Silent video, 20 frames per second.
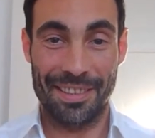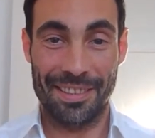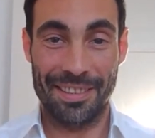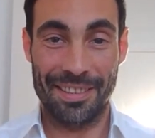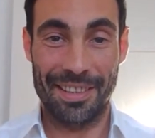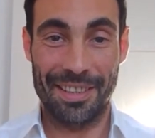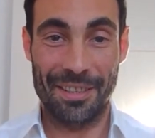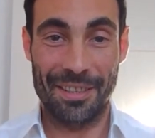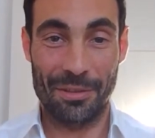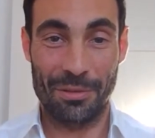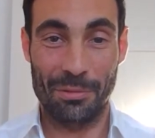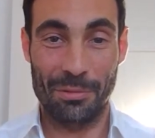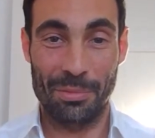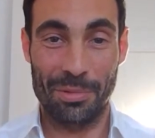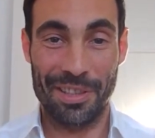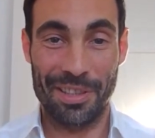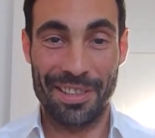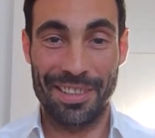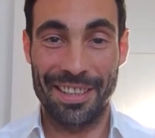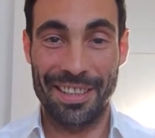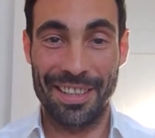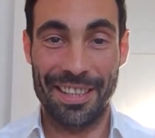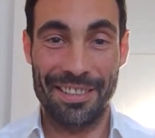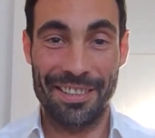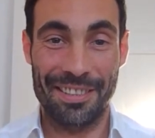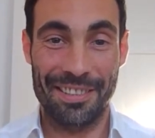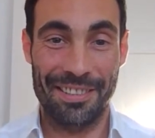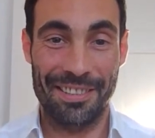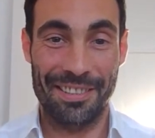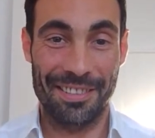and short
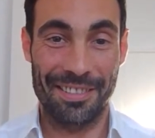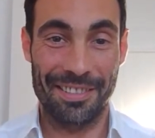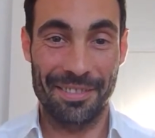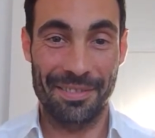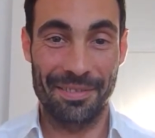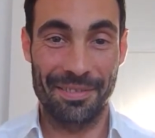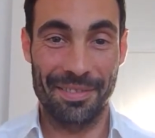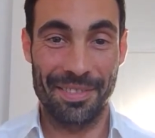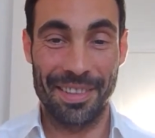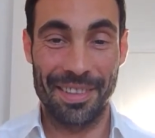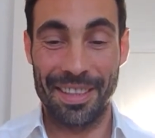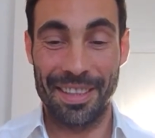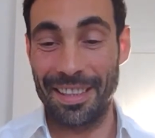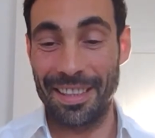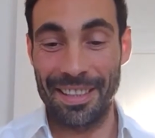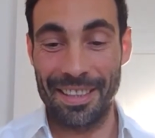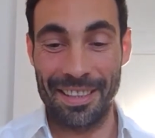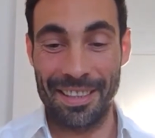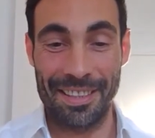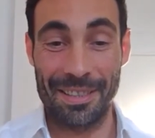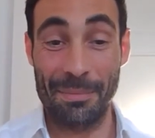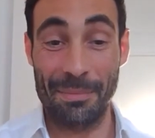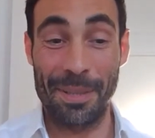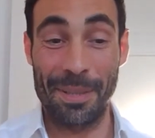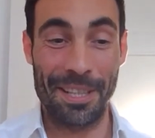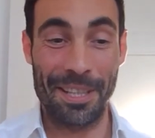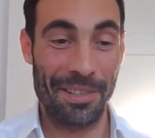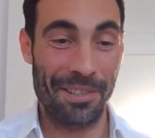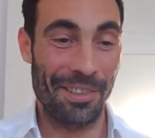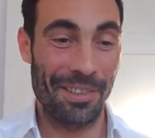presentation. It's a
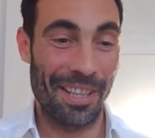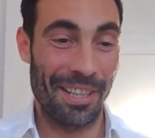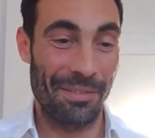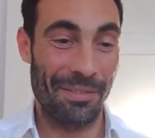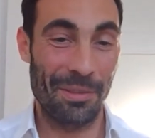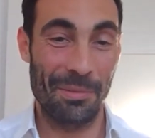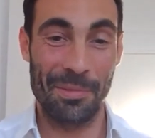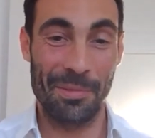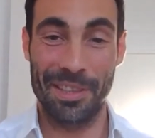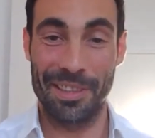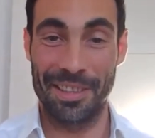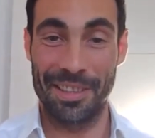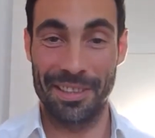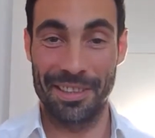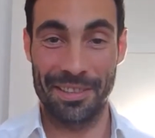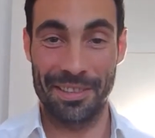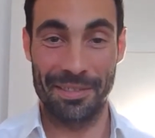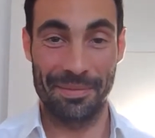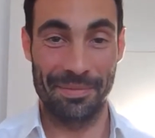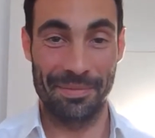pleasure to have you, Mathias.